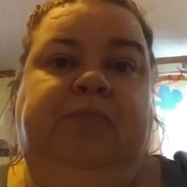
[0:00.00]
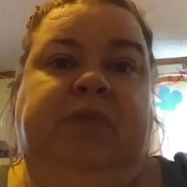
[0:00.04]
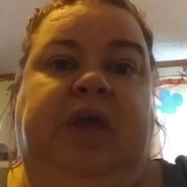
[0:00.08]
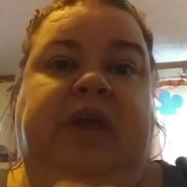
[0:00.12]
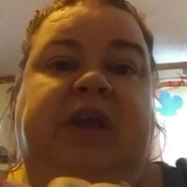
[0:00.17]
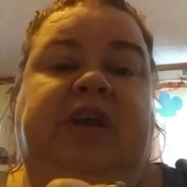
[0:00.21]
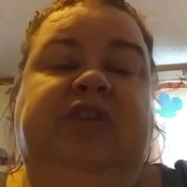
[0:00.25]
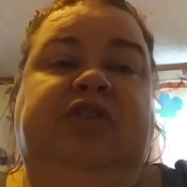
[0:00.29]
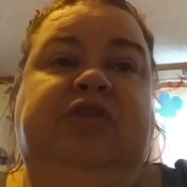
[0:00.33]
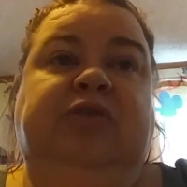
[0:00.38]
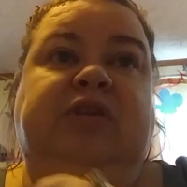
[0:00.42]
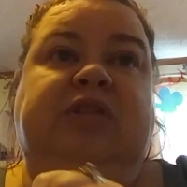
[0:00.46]
I
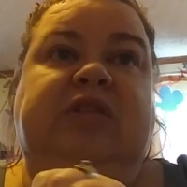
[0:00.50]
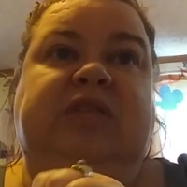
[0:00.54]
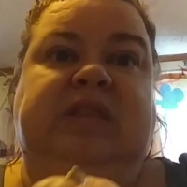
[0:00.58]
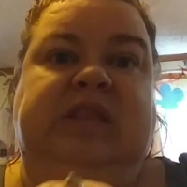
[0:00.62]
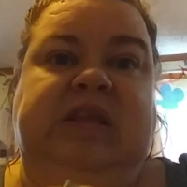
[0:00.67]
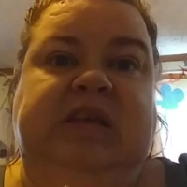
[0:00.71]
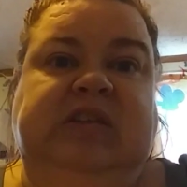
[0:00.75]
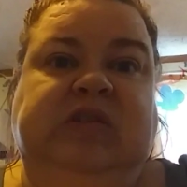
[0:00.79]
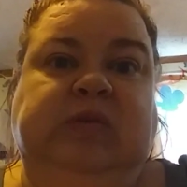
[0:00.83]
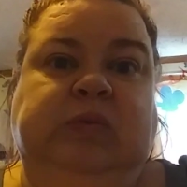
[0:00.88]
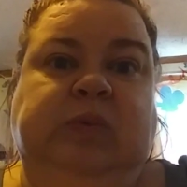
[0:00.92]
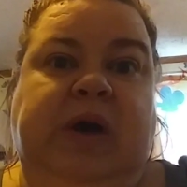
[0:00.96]
could do it
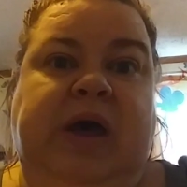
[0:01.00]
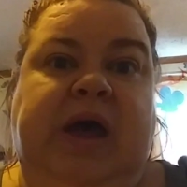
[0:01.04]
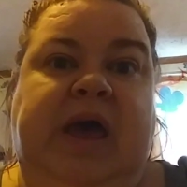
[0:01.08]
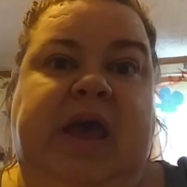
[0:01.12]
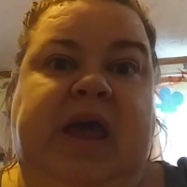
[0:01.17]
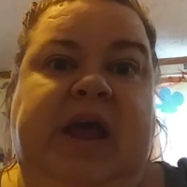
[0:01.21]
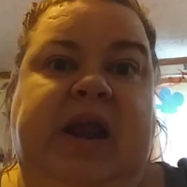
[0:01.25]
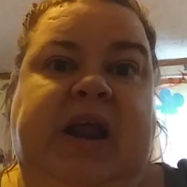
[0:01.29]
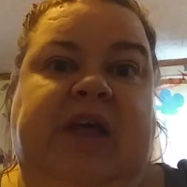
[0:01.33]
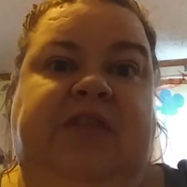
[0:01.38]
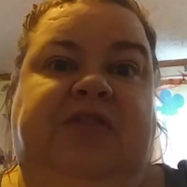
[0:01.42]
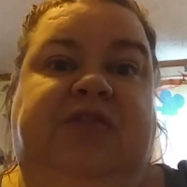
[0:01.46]
this
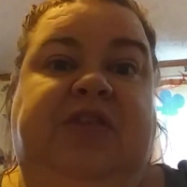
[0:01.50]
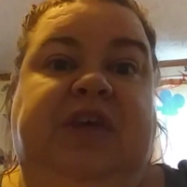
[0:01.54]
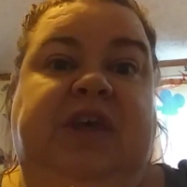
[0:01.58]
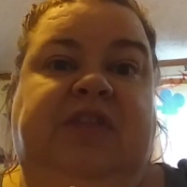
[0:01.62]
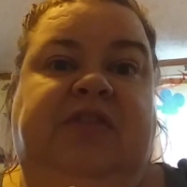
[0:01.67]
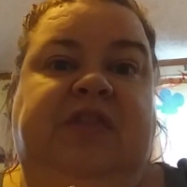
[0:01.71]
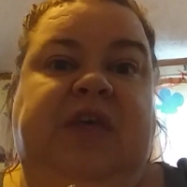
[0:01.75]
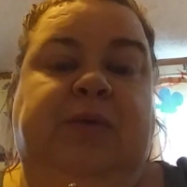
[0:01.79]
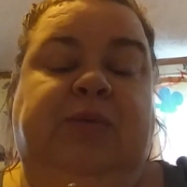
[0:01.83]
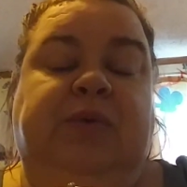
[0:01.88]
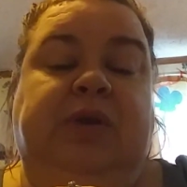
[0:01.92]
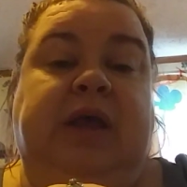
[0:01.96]
way and I
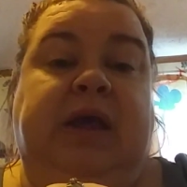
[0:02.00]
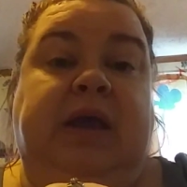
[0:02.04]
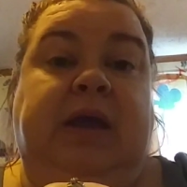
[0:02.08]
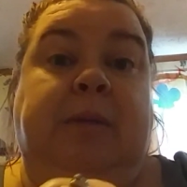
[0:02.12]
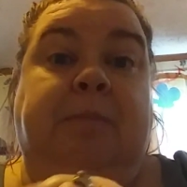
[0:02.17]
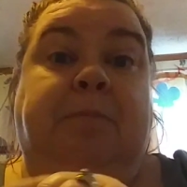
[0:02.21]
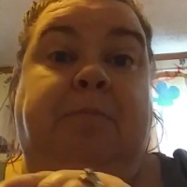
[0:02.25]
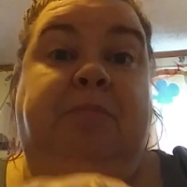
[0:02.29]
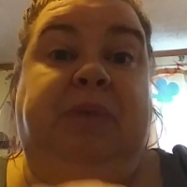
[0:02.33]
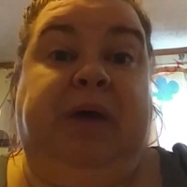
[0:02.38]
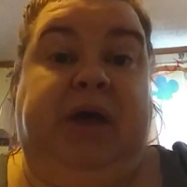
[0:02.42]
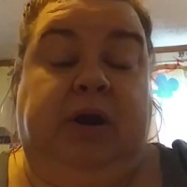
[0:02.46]
think they would like
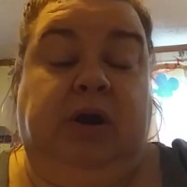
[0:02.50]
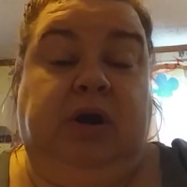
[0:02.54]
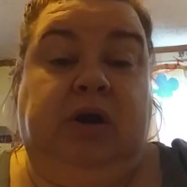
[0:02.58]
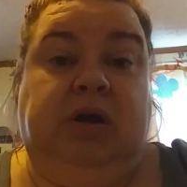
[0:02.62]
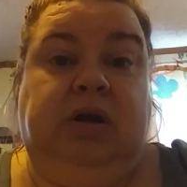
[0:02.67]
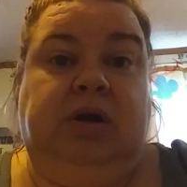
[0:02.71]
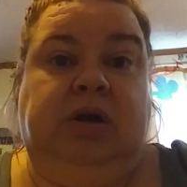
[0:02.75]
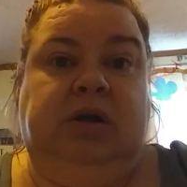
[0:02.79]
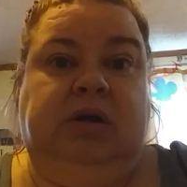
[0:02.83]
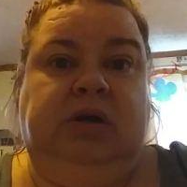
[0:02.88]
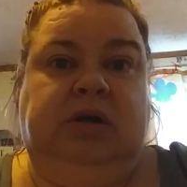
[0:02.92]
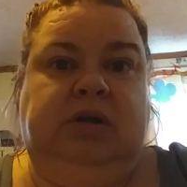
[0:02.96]
it
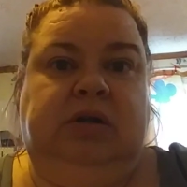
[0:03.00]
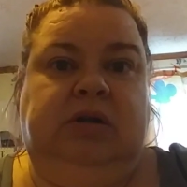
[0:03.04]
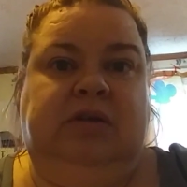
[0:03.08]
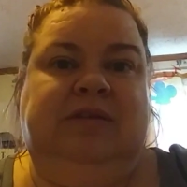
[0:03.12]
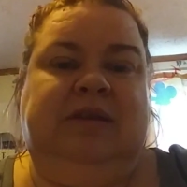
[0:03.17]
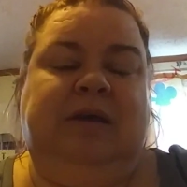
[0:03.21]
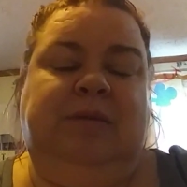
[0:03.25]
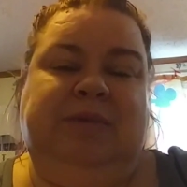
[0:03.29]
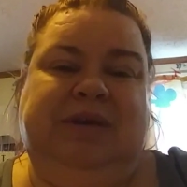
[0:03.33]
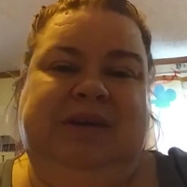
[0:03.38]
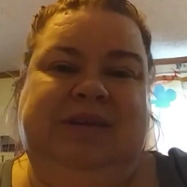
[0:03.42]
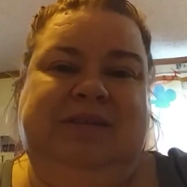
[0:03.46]
better. Does
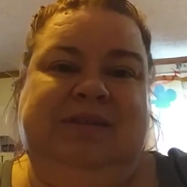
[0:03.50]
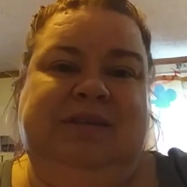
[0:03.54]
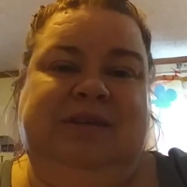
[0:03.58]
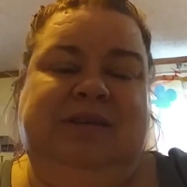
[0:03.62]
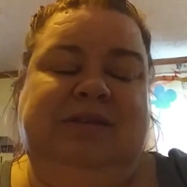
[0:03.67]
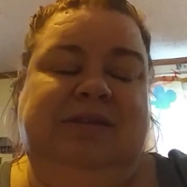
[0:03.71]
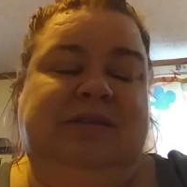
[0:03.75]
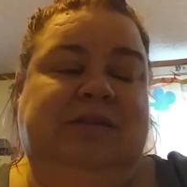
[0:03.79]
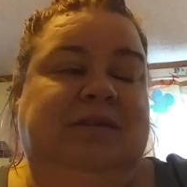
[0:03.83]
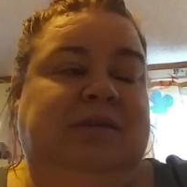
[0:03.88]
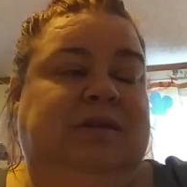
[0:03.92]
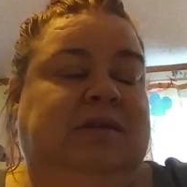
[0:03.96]
that make
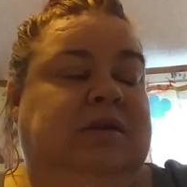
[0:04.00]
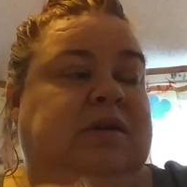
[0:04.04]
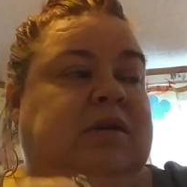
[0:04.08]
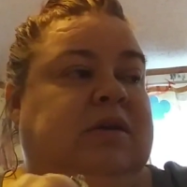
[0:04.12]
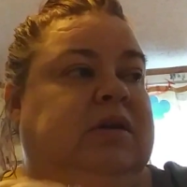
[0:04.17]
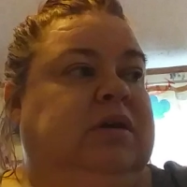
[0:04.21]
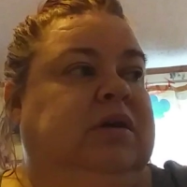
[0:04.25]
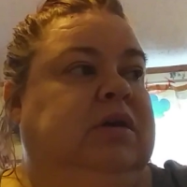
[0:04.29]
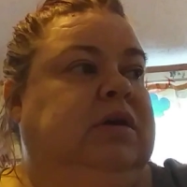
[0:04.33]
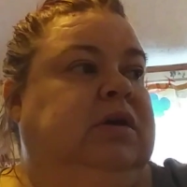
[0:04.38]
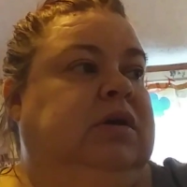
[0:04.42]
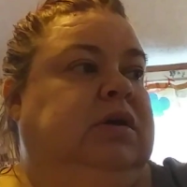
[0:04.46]
sense?
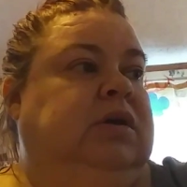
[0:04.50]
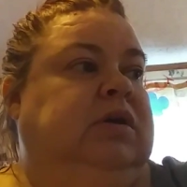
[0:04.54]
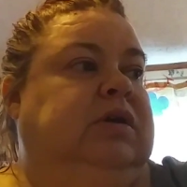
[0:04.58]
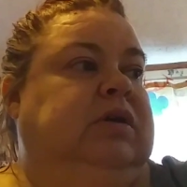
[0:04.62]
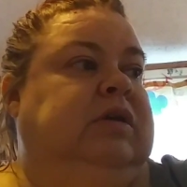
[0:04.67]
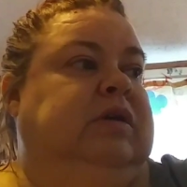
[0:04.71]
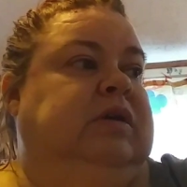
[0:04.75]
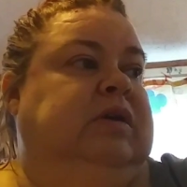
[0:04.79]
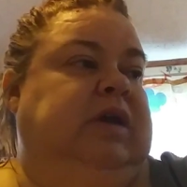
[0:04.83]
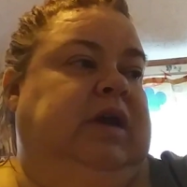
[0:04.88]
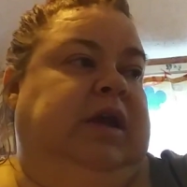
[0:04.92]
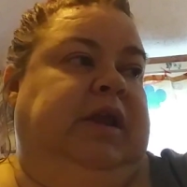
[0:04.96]

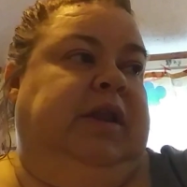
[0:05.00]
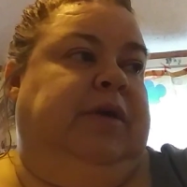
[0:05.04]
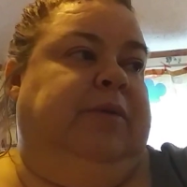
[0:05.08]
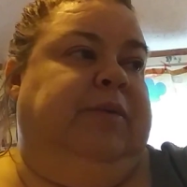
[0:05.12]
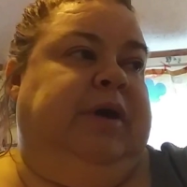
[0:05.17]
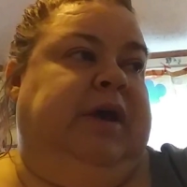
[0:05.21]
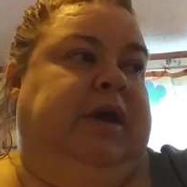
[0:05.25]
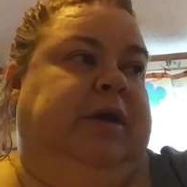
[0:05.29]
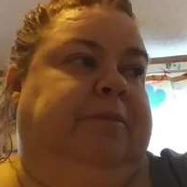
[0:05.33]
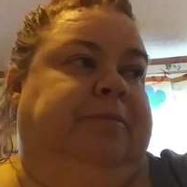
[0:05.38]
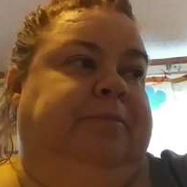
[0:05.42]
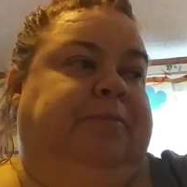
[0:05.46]

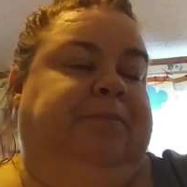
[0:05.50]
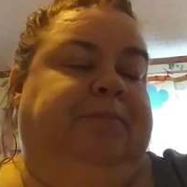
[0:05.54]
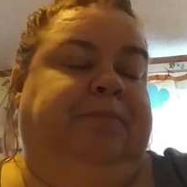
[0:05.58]
Anyway.